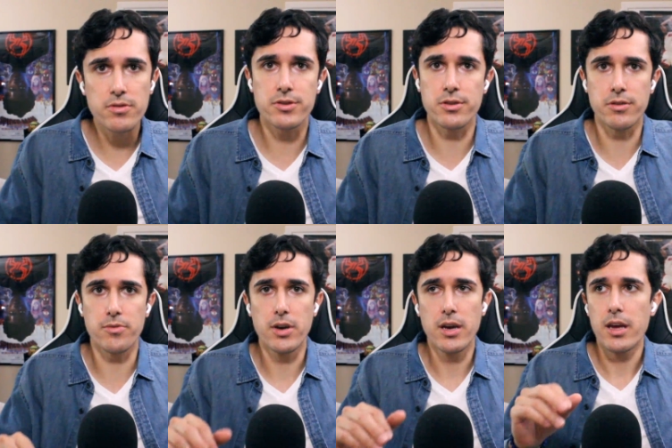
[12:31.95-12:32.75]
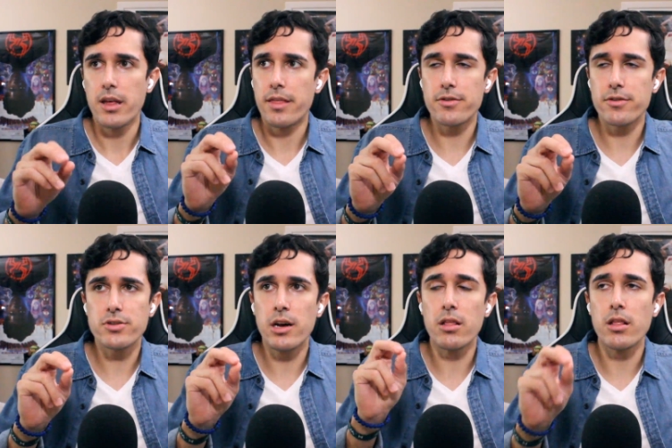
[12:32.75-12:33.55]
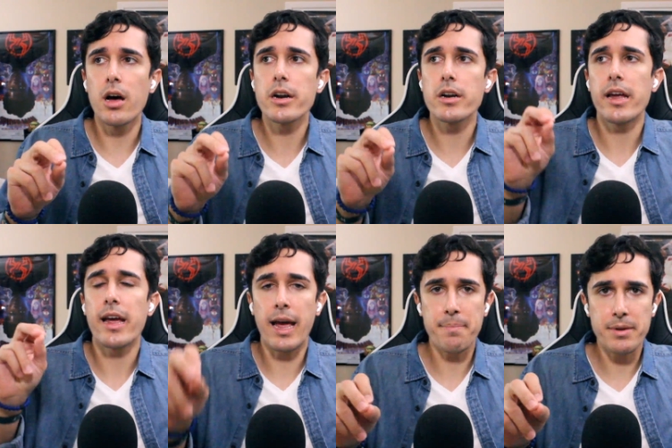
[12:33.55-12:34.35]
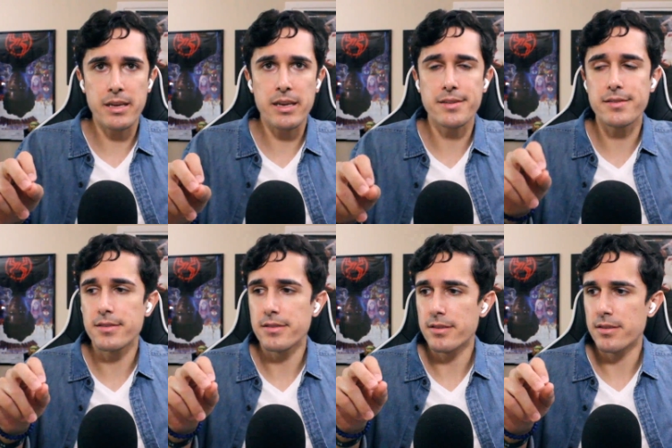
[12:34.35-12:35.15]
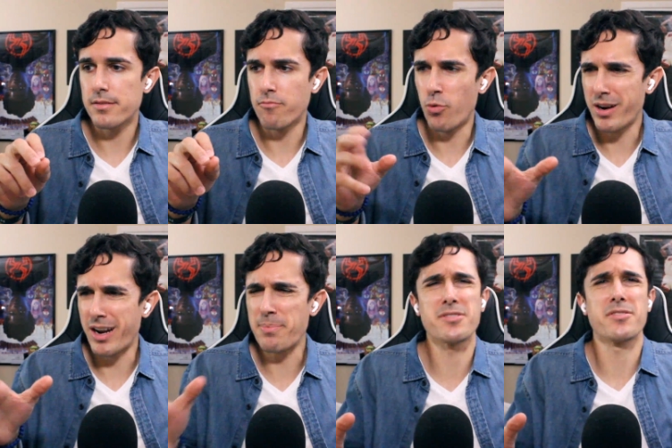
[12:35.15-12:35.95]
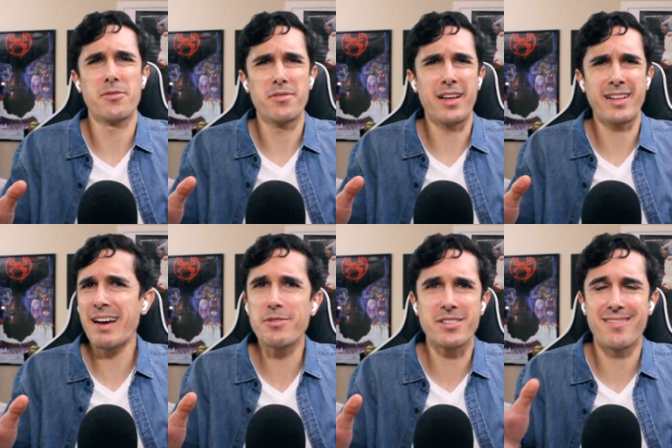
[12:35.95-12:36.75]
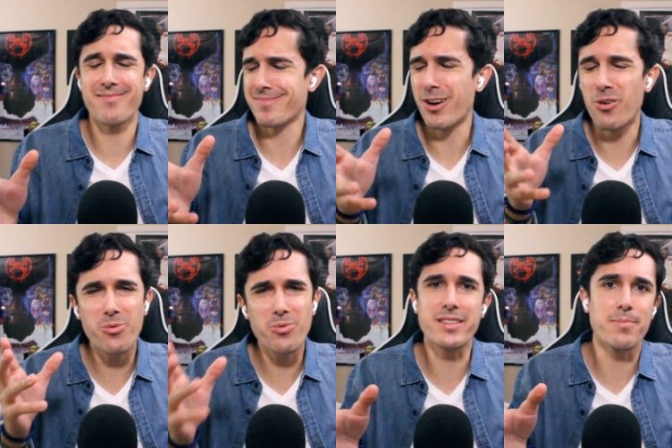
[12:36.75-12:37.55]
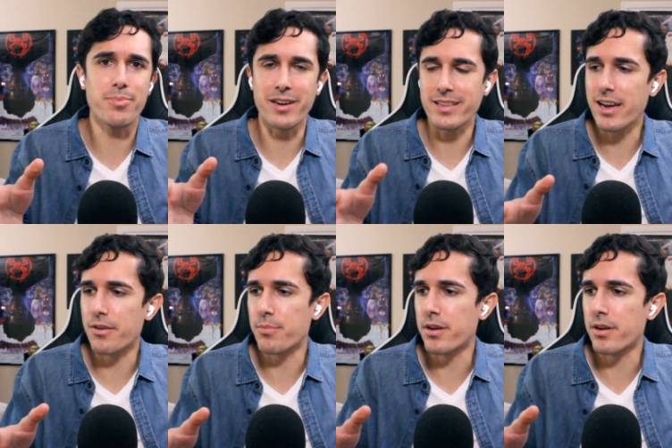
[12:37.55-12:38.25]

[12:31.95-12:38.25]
So there's a lot happening in one episode. Like, that was a whole lot to break down.